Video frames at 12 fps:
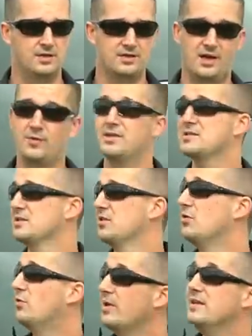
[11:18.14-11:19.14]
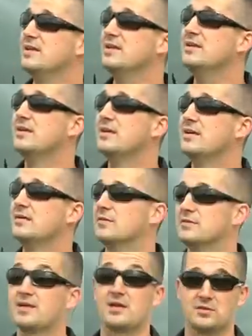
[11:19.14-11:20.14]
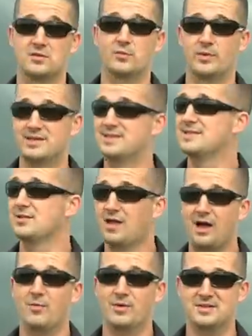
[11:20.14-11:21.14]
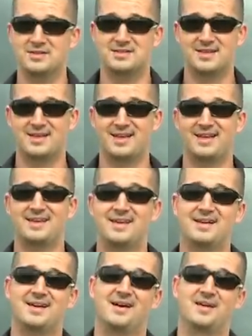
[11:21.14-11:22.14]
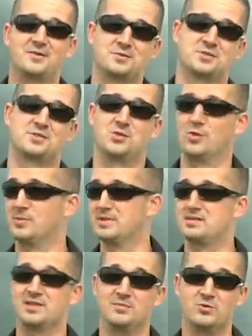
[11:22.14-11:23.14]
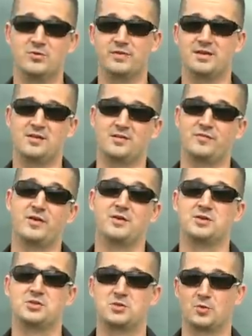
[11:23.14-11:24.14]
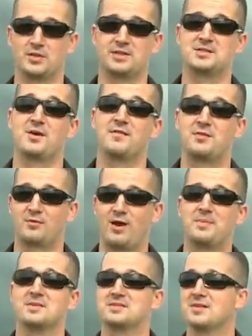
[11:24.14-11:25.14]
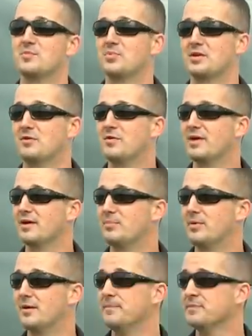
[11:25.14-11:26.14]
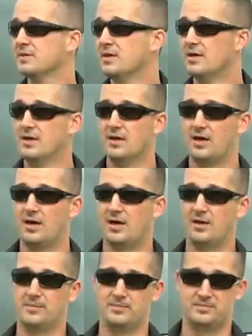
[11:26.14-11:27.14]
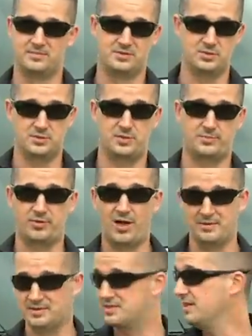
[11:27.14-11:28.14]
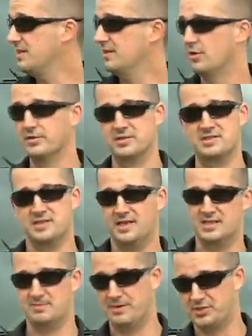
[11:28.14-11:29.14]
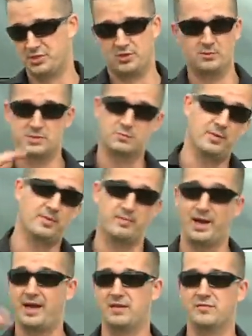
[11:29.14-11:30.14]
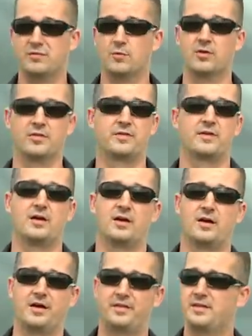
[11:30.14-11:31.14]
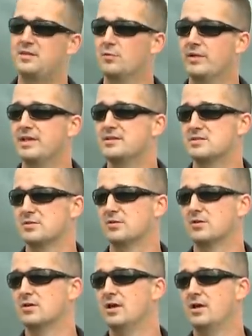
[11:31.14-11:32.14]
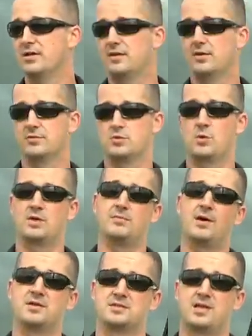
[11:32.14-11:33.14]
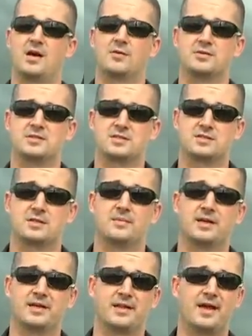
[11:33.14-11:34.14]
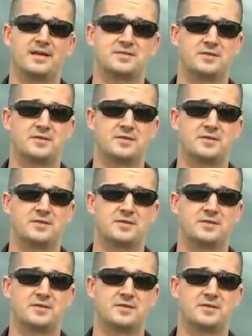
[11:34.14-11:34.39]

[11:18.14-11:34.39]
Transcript: Now it is a little windy. Oh, not a little windy, it's a lot windy today. Uh, there's a storm that's gonna move in here very shortly, so I have to wrap this up pretty quick. But um, you could probably see in all the scenes, my shirt was whipping back and forth. Uh, I think the winds are, you know, twenty miles an hour, something like that.